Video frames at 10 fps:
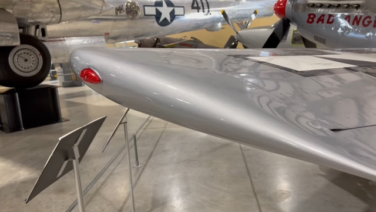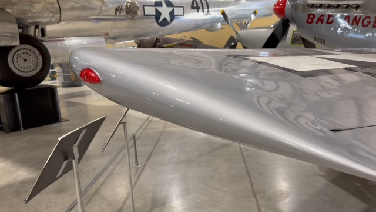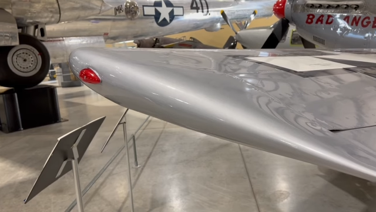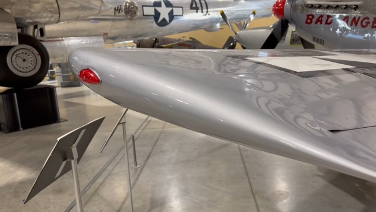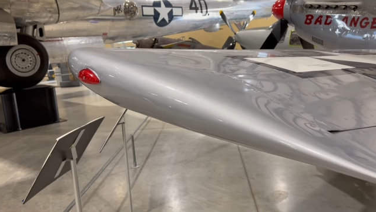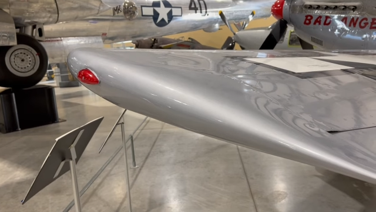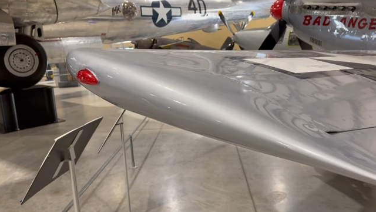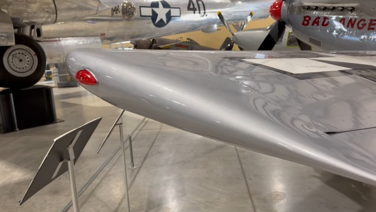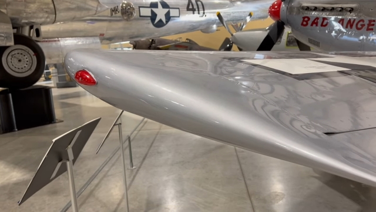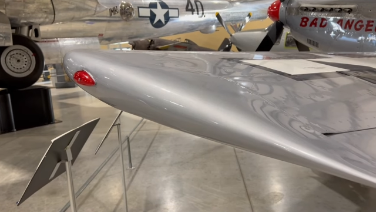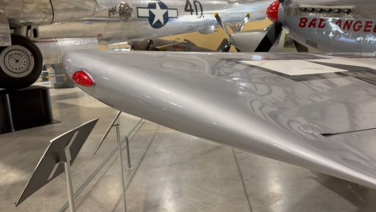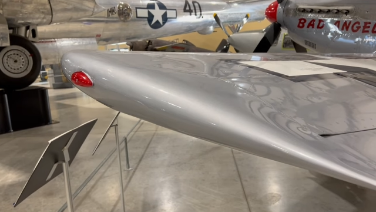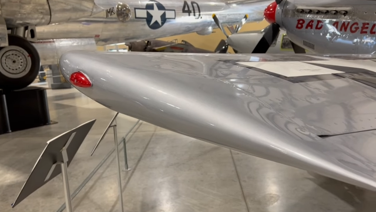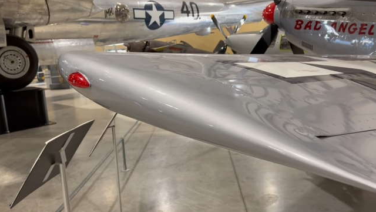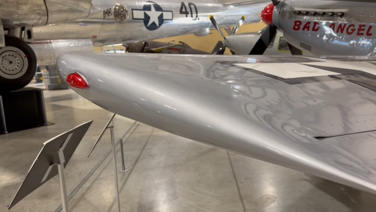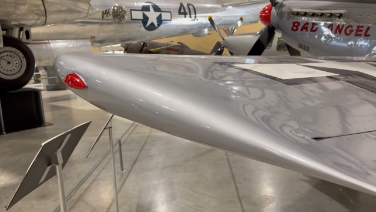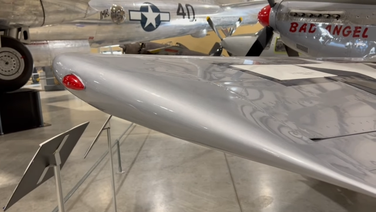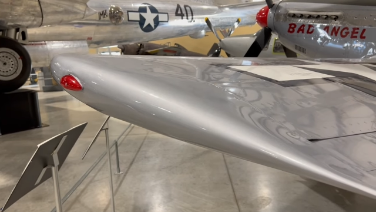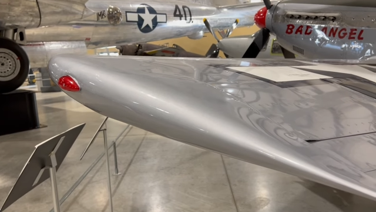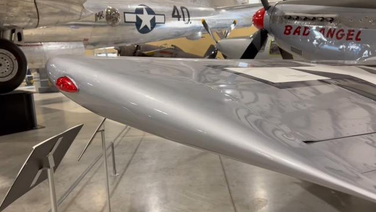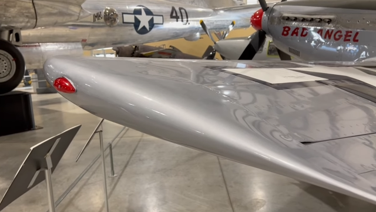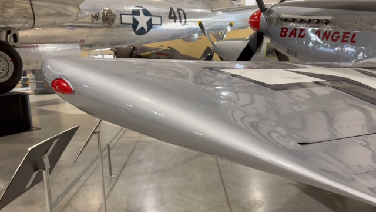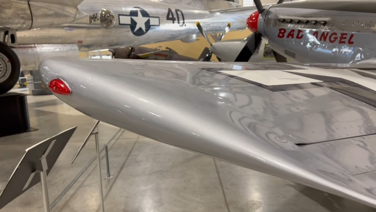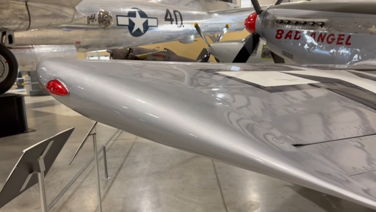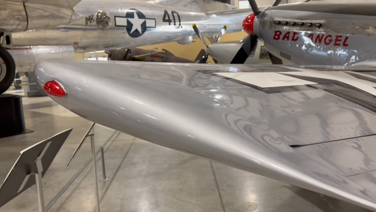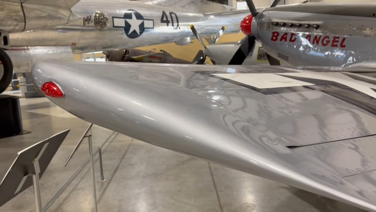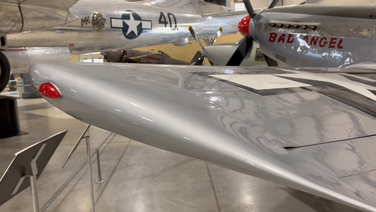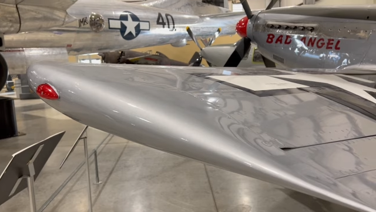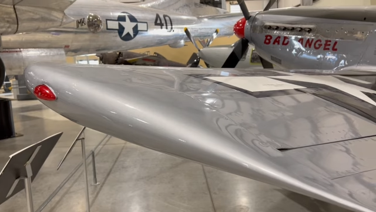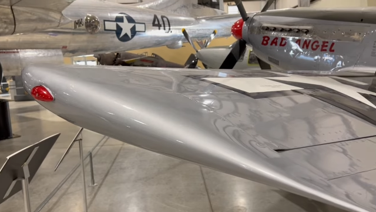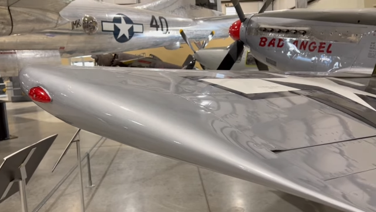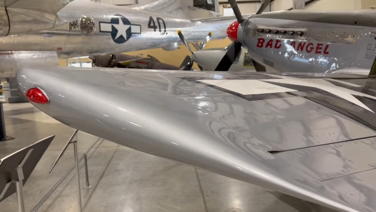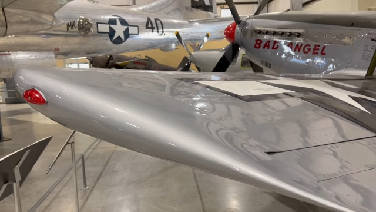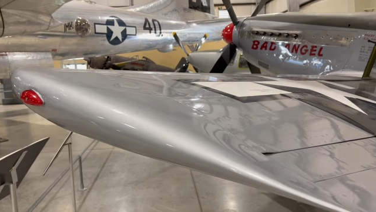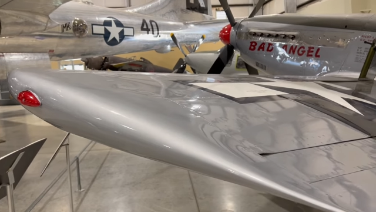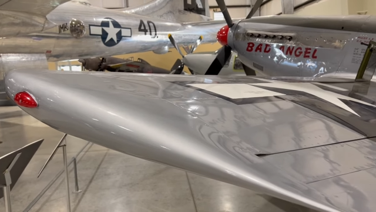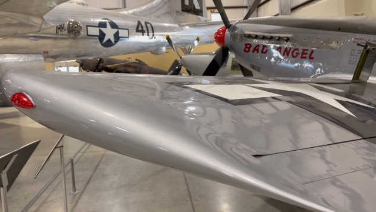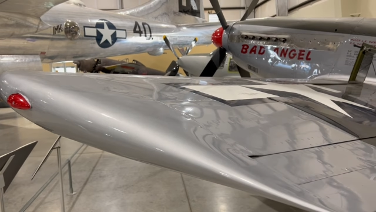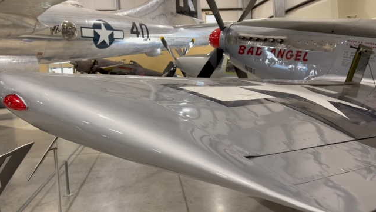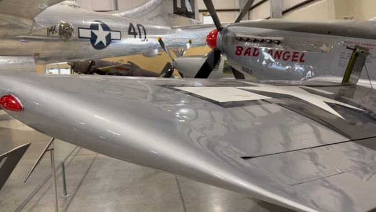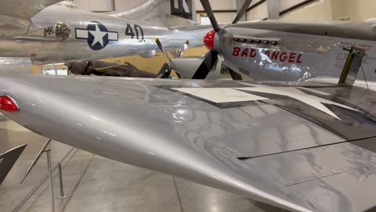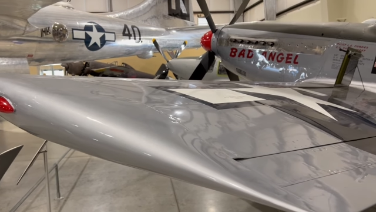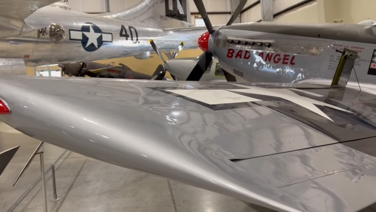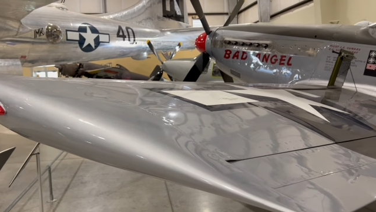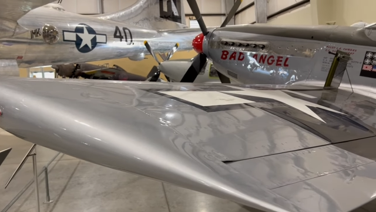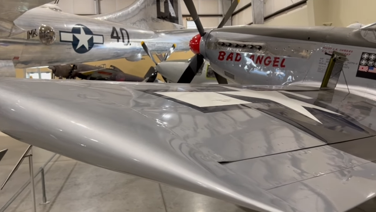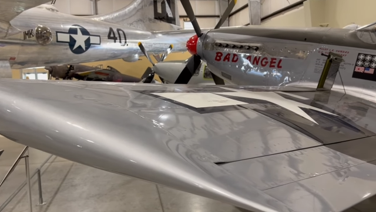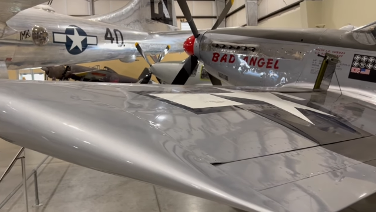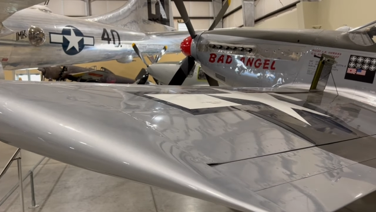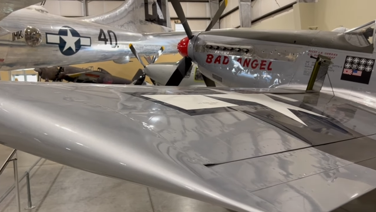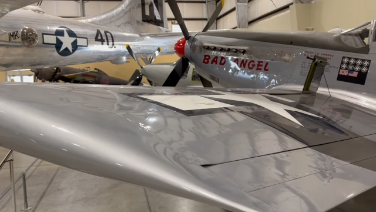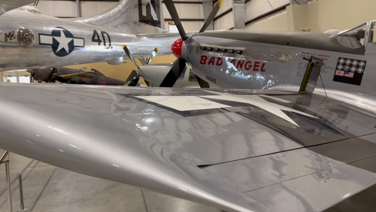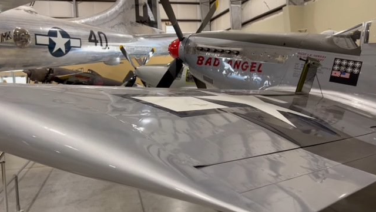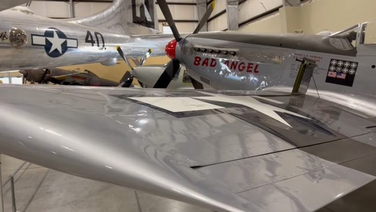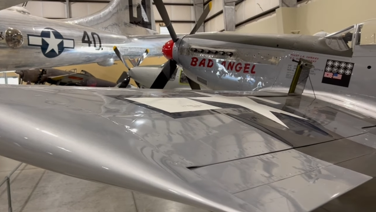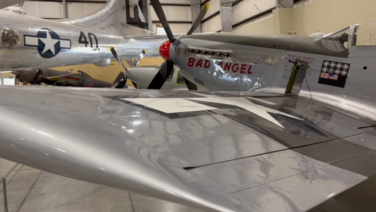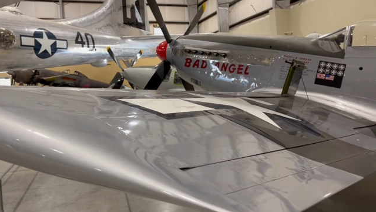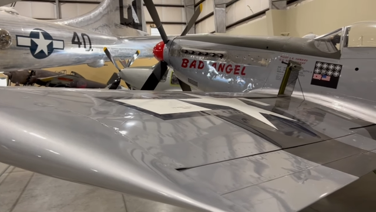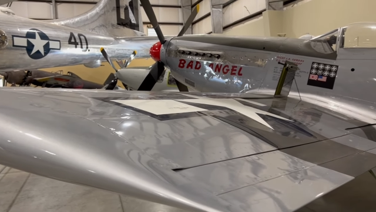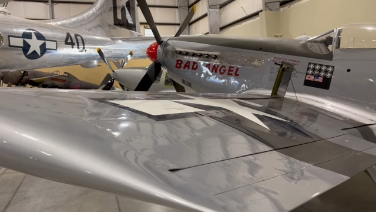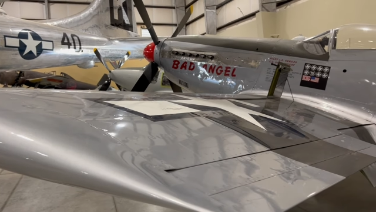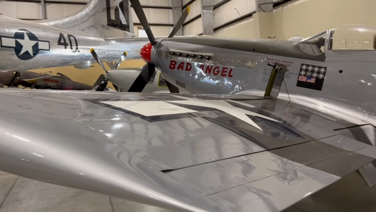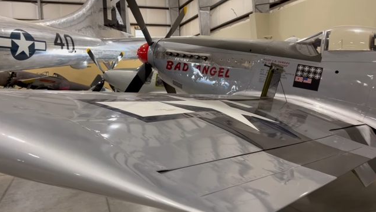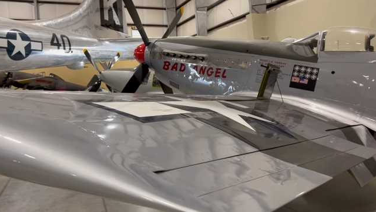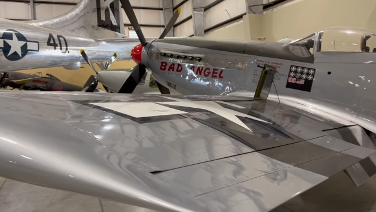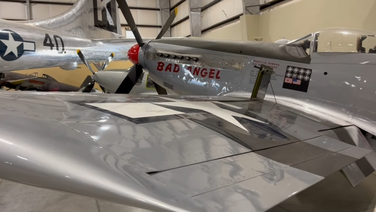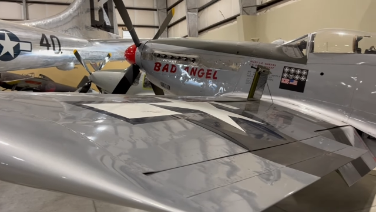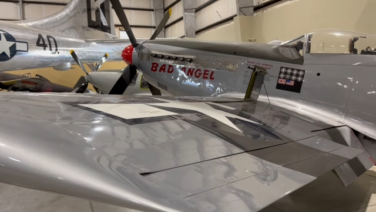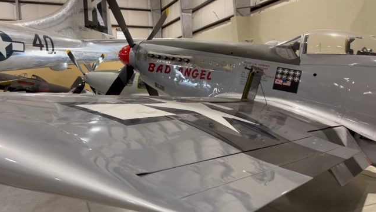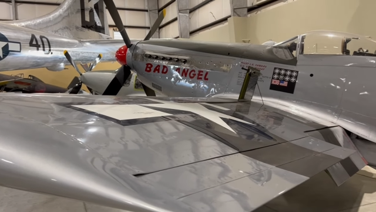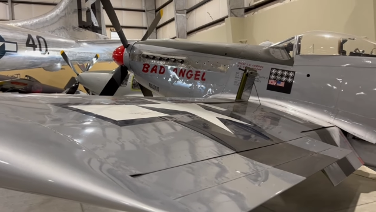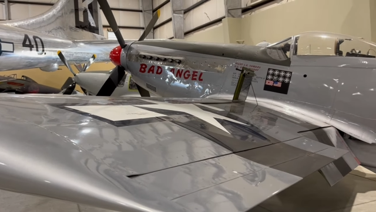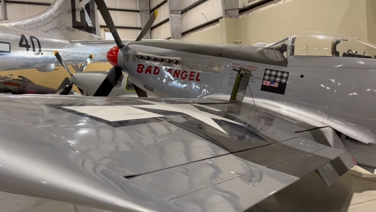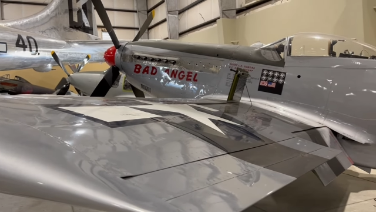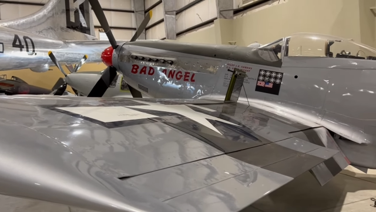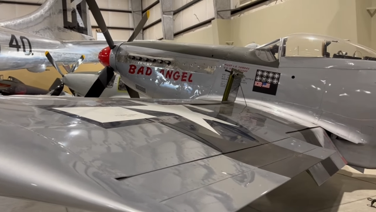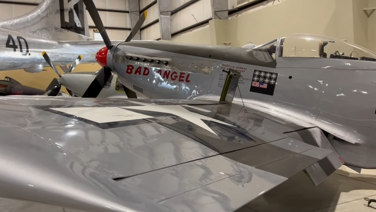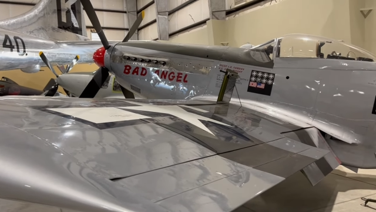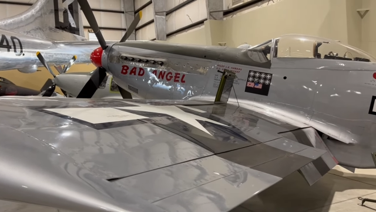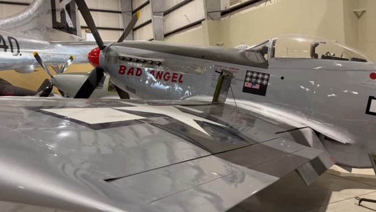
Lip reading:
(no speaker visible)